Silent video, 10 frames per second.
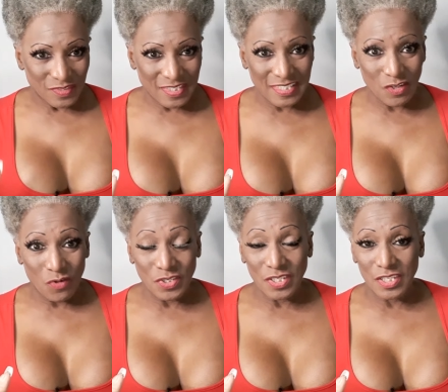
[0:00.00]

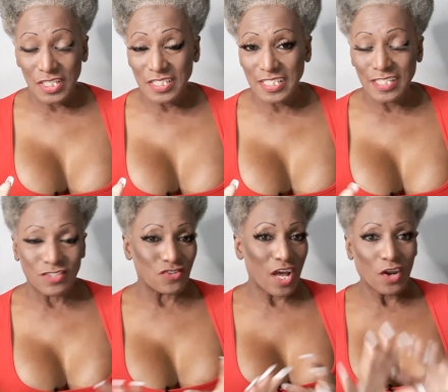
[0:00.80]
This list
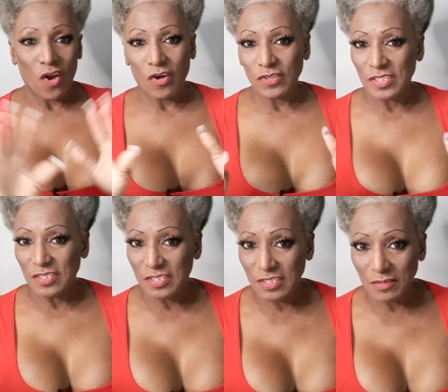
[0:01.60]
is not all
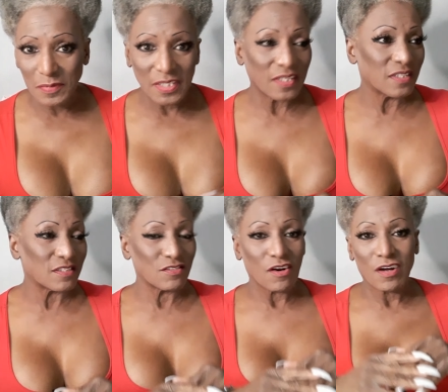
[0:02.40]
consuming.
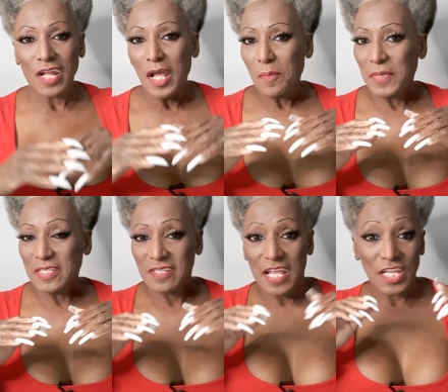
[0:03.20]
It's not me
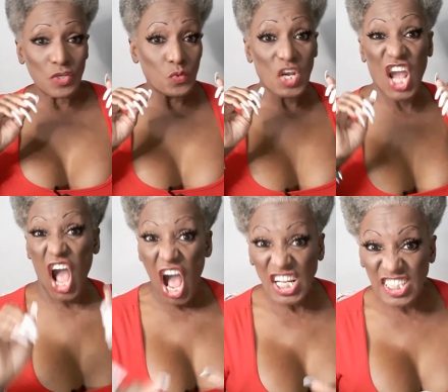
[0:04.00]
saying you
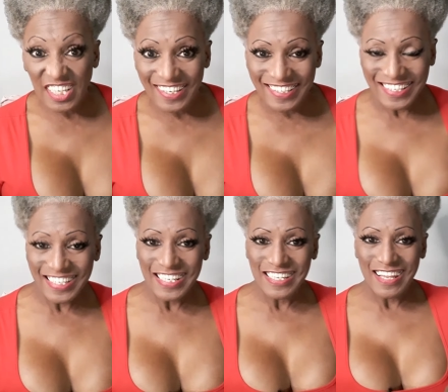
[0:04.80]
can't eat
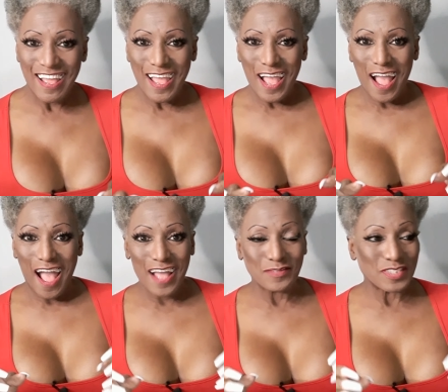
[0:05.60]
it.
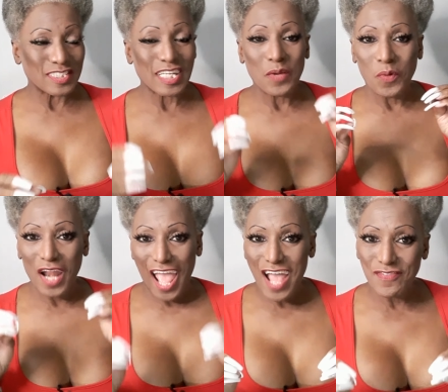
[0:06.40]
I'm just saying
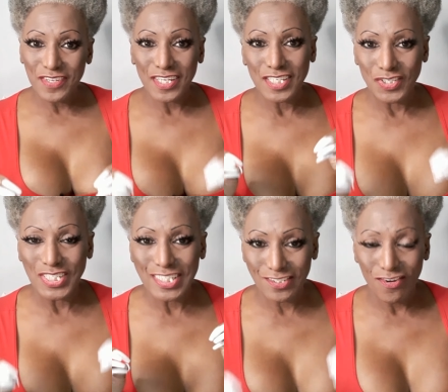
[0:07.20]
whatever you
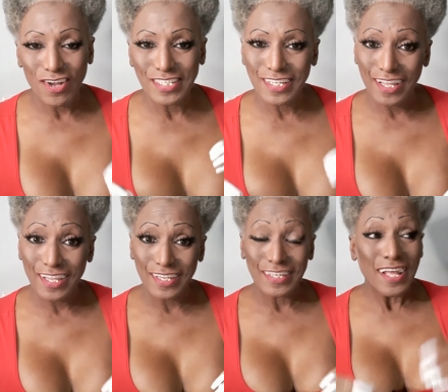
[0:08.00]
decide to
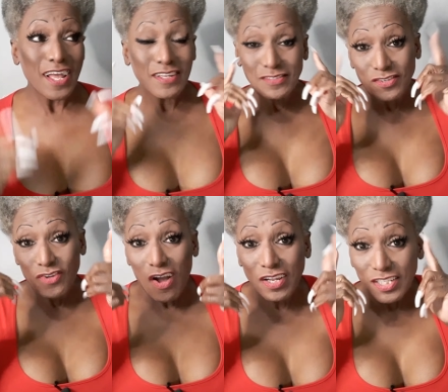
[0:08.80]
eat.
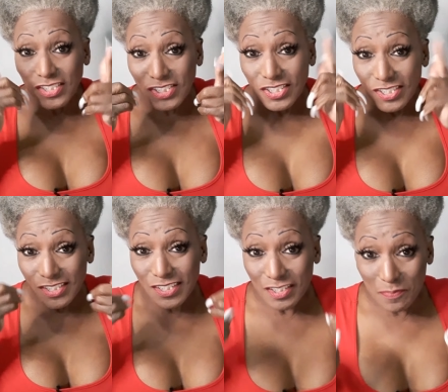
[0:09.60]
Knowledge
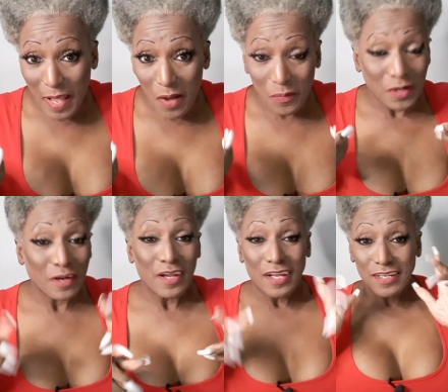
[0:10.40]
is
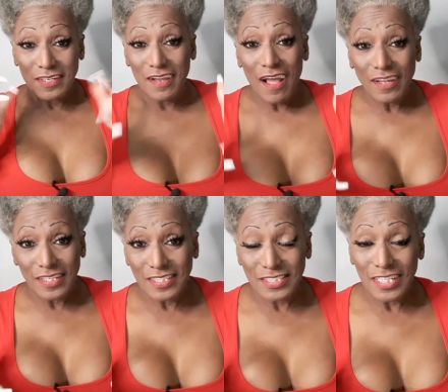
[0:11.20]
power.
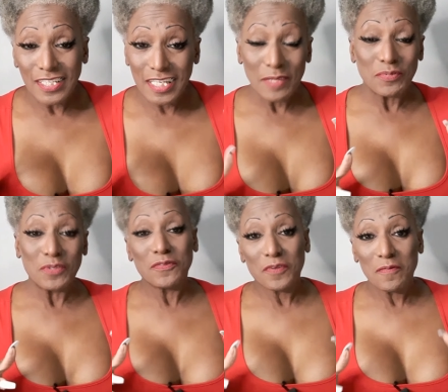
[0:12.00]
Knowledge keeps
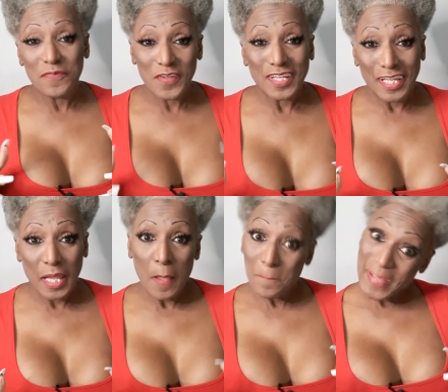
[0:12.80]
you from
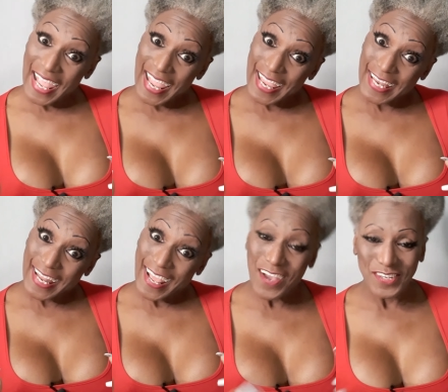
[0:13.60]
feeling pain.
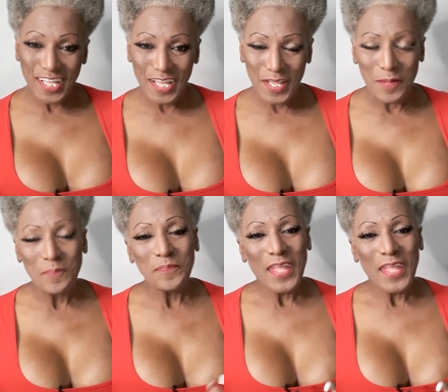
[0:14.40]
Okay?